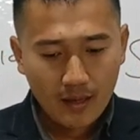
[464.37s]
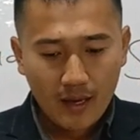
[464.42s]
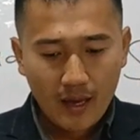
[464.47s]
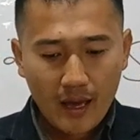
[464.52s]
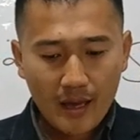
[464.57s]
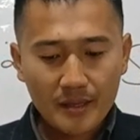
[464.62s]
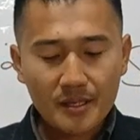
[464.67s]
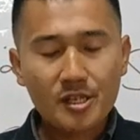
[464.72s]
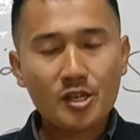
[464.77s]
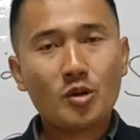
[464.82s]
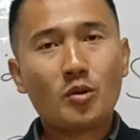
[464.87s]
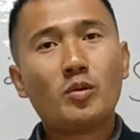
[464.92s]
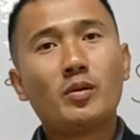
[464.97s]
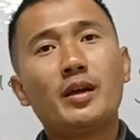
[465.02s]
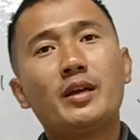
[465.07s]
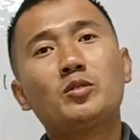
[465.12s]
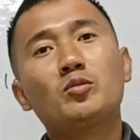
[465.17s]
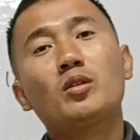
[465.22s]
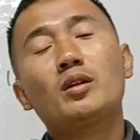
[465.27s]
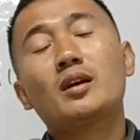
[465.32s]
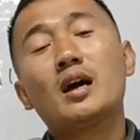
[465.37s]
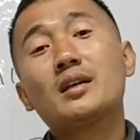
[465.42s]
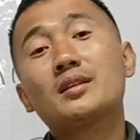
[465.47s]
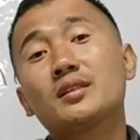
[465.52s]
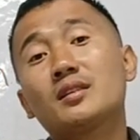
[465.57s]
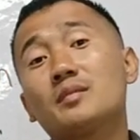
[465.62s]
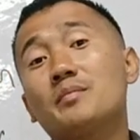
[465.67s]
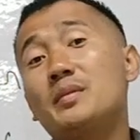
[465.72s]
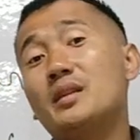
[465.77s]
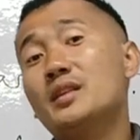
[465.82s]
and circulate to the
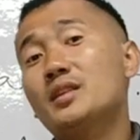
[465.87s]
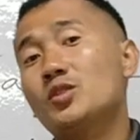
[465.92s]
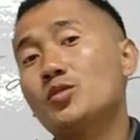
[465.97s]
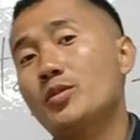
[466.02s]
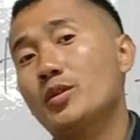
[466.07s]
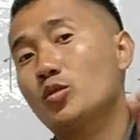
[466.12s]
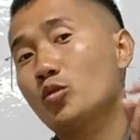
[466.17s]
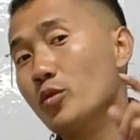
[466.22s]
concerned ministry.